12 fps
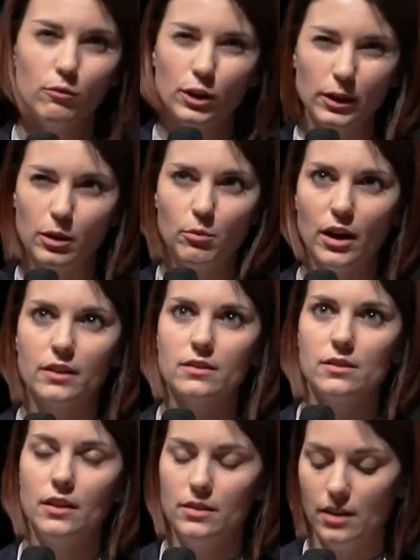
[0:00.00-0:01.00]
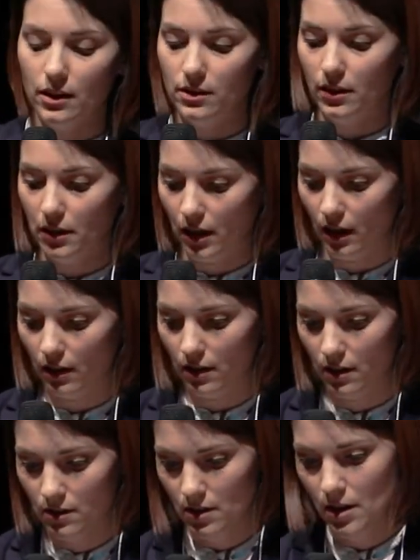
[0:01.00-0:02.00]
really a practice that has ended in
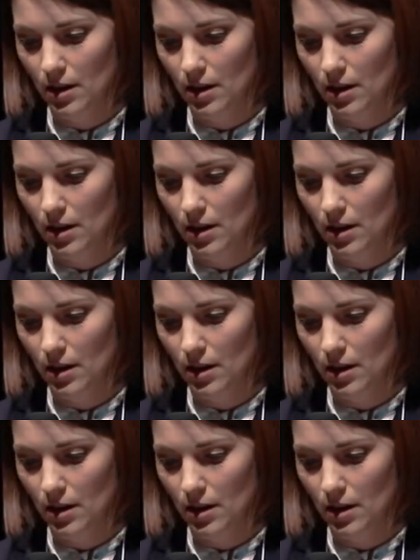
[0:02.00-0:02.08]
Canada.